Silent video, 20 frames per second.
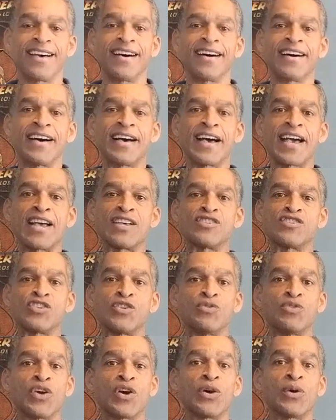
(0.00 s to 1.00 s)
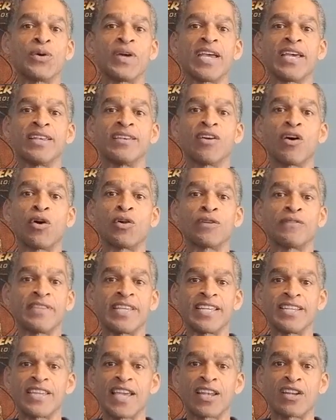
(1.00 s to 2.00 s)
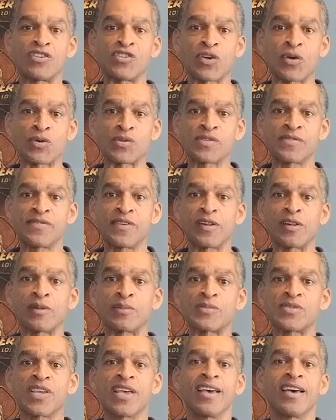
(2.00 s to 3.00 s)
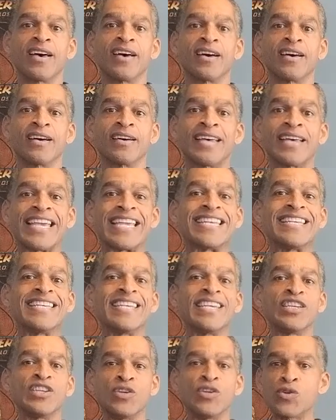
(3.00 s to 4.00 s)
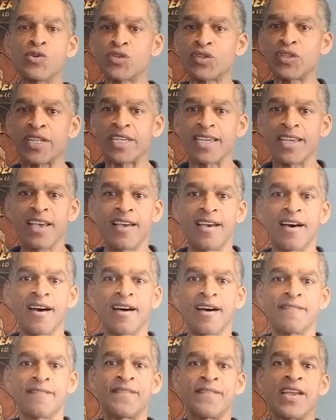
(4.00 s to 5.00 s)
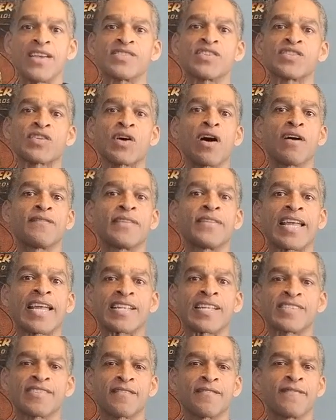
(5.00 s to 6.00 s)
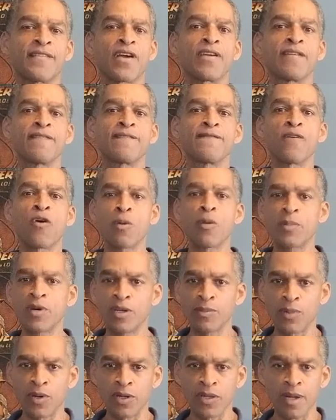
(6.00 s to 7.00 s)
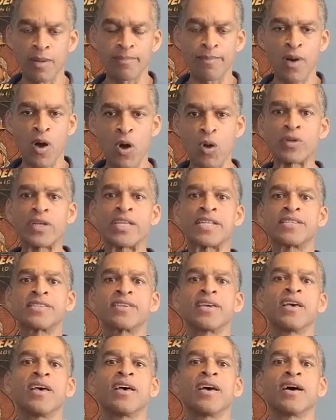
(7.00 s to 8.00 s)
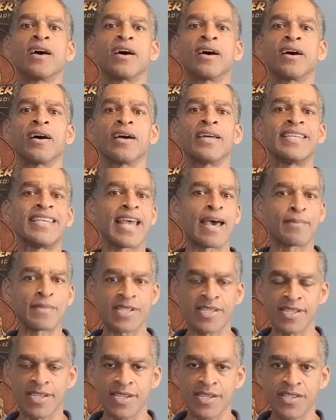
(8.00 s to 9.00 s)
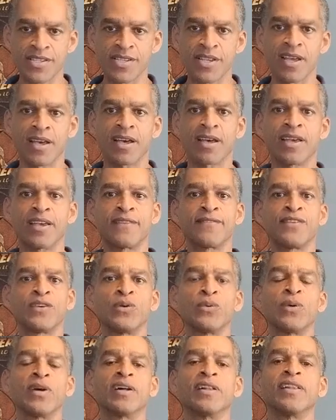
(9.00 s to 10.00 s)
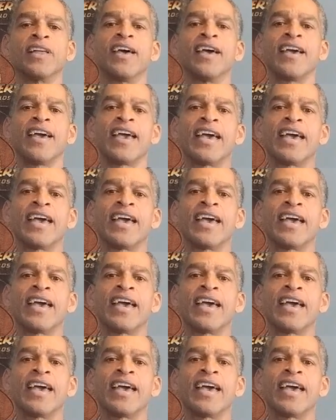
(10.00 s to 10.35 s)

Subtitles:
As you know, in all of the Indiana Jones films, Indy usually faces off against a very formidable opponent, a nemesis, if you will.